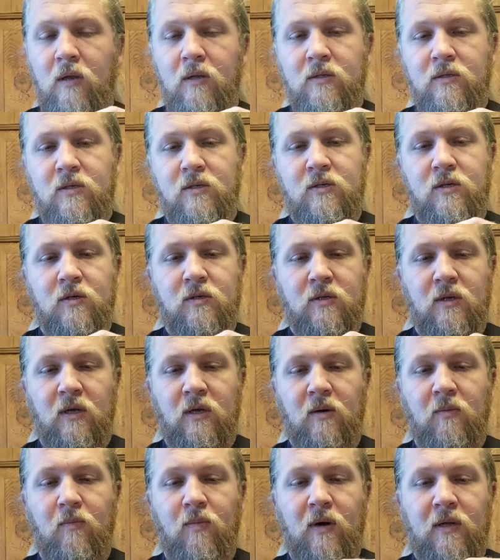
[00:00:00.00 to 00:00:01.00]
just using on
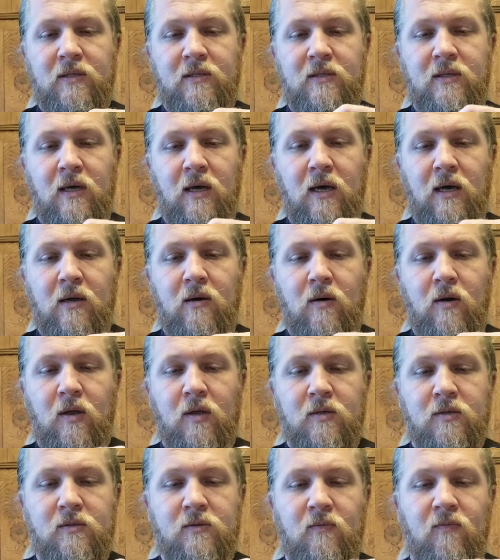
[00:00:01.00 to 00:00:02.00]
your buttstock or
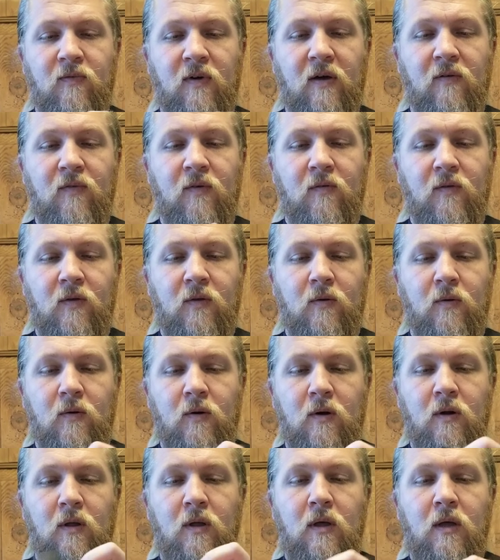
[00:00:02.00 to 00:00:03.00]
using some 550 cord.